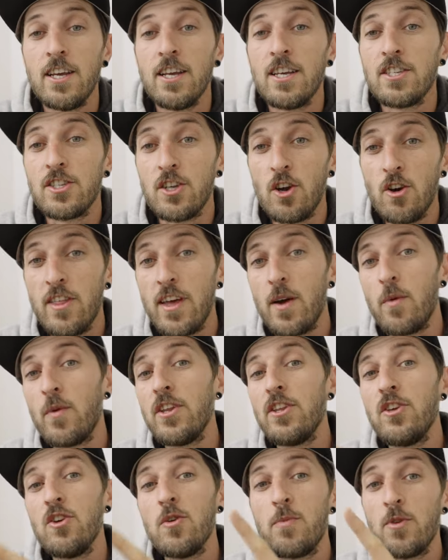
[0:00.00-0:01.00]
so that
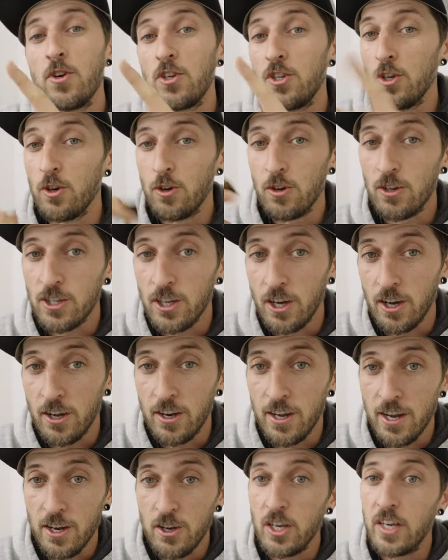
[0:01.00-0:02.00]
when you put yours
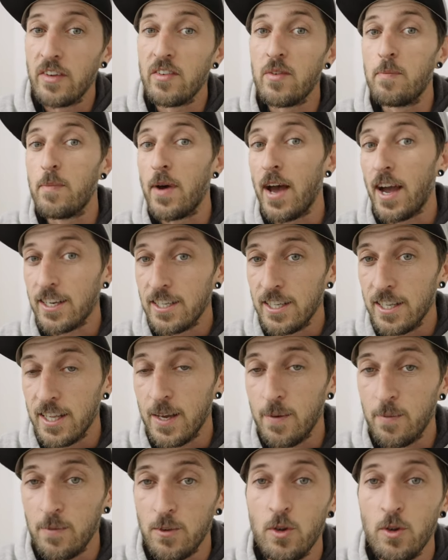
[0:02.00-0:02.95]
on and you give it back to them,